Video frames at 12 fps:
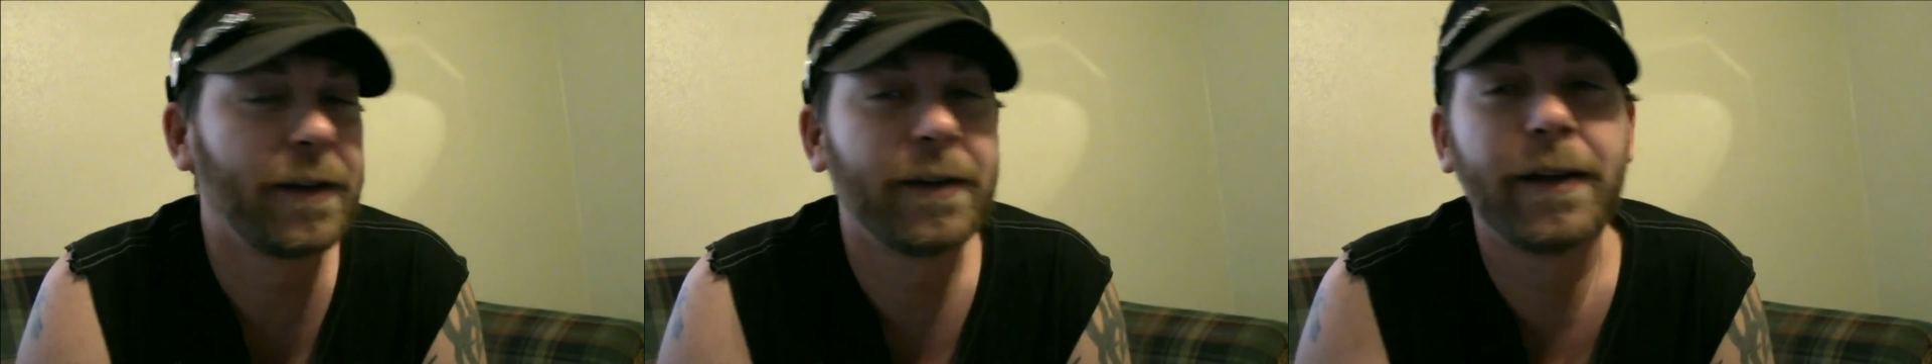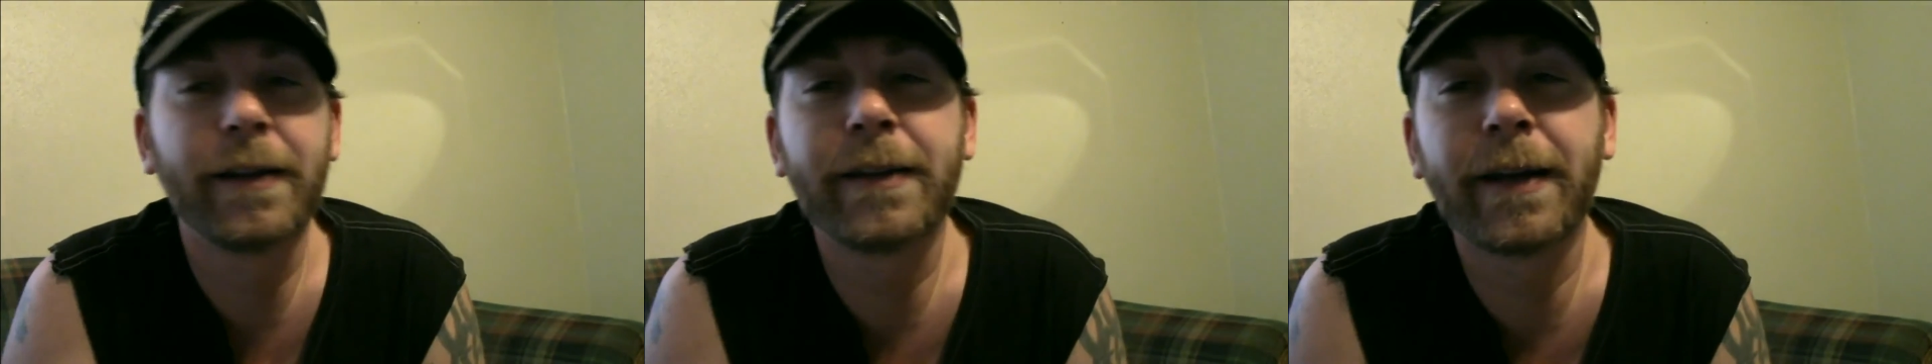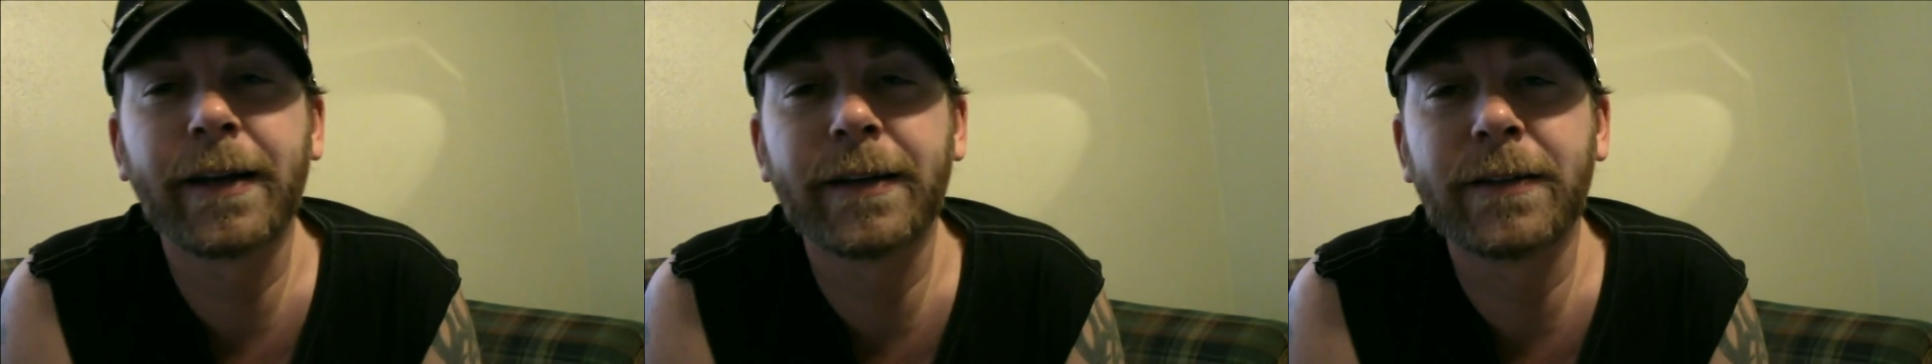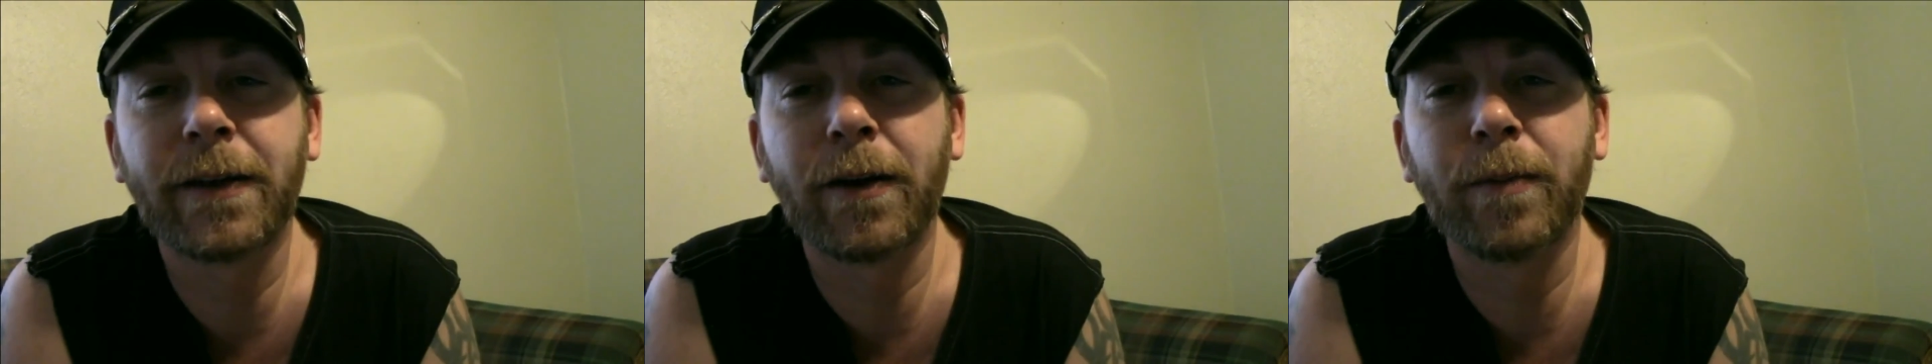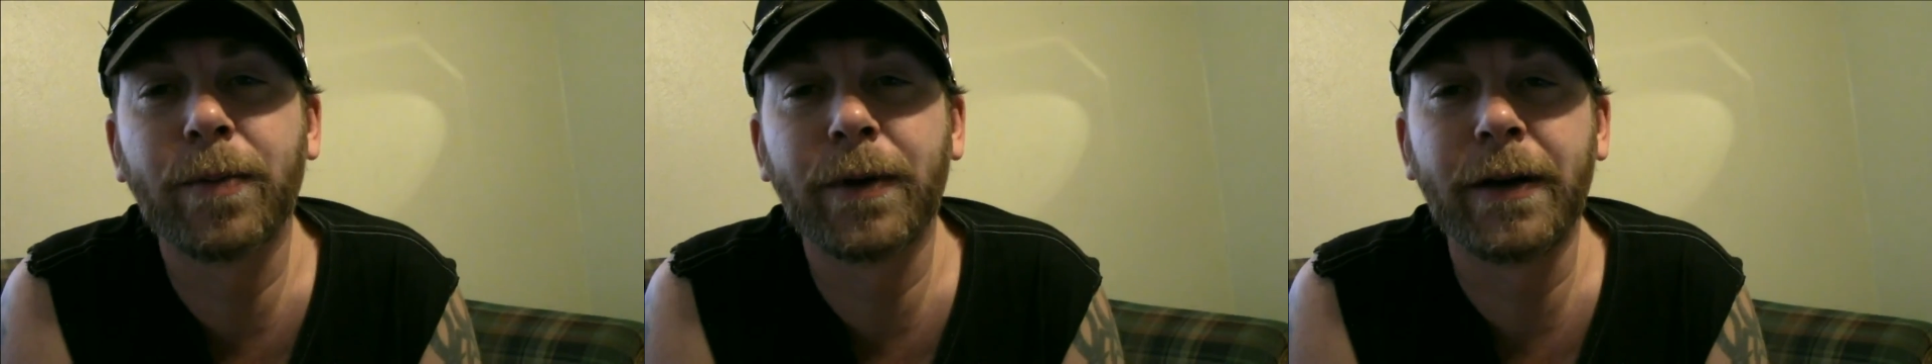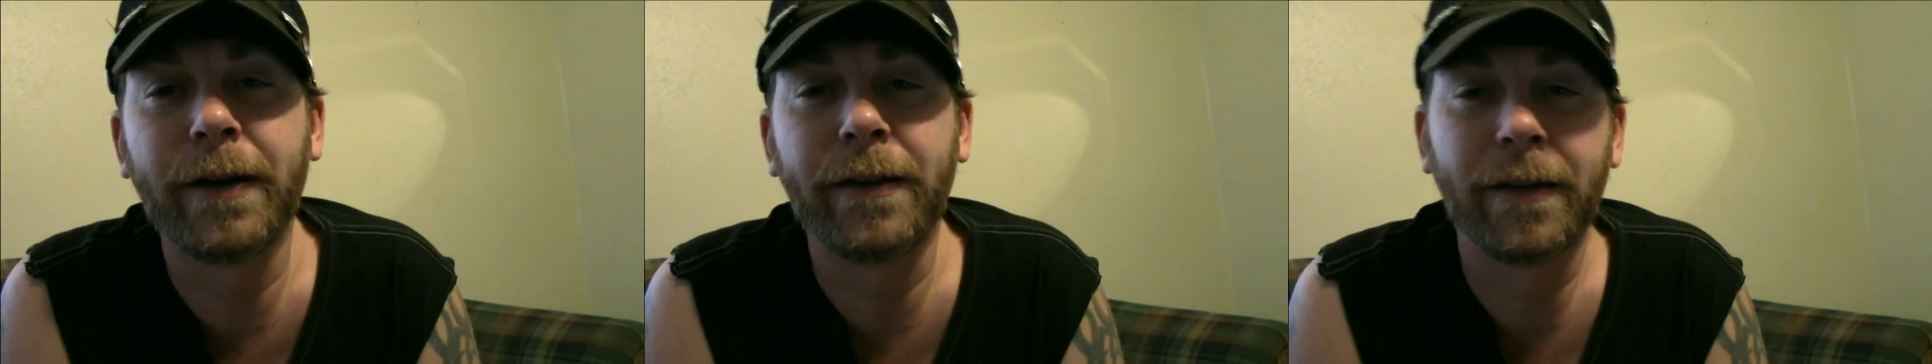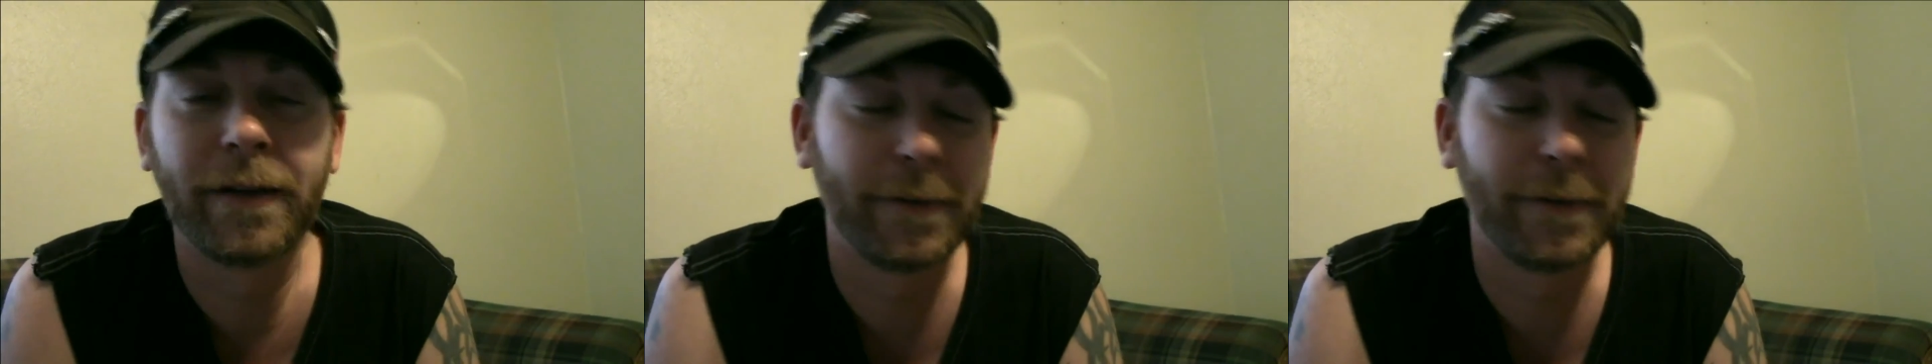Let that guitar breathe.